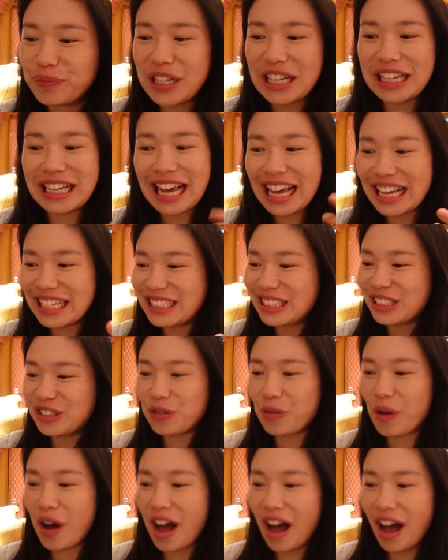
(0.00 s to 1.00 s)
in case
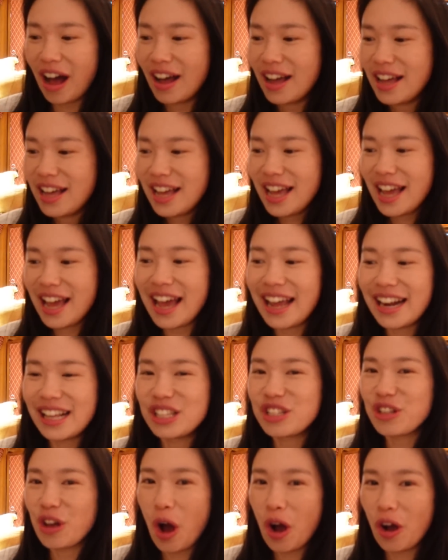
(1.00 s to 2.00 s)
you are
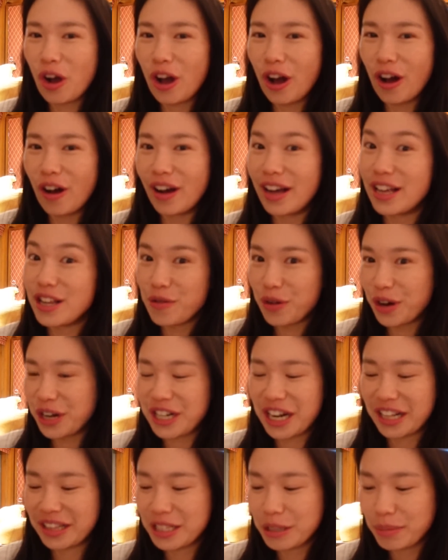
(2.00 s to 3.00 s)
heading to Hong Kong and you want
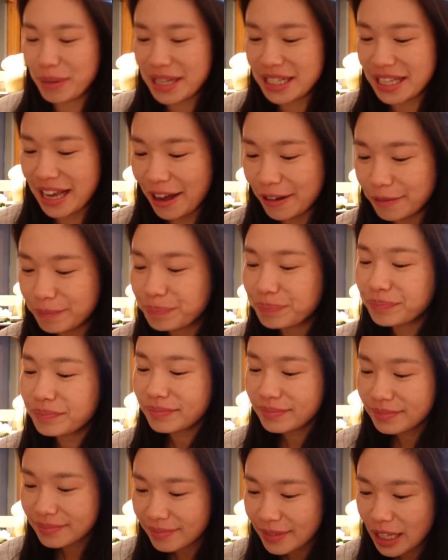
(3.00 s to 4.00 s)
to check this place out.
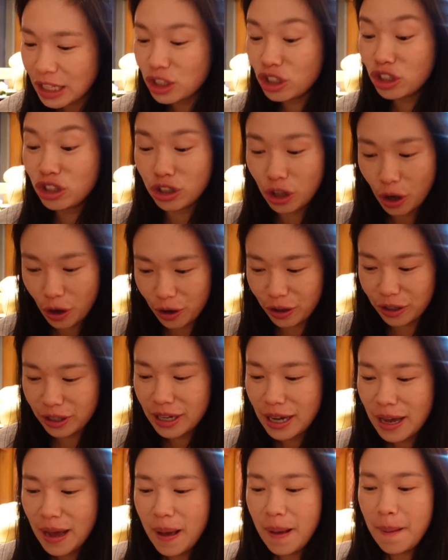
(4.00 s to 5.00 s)
So
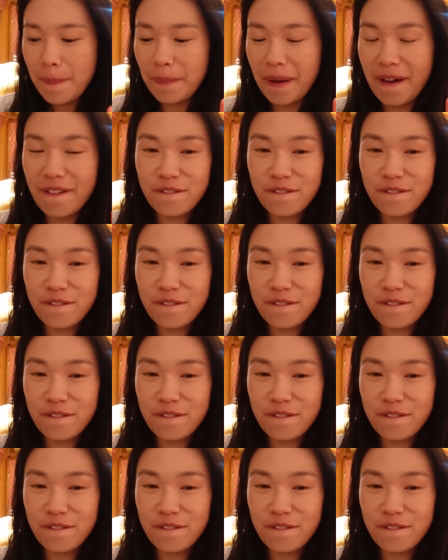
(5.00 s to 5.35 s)
my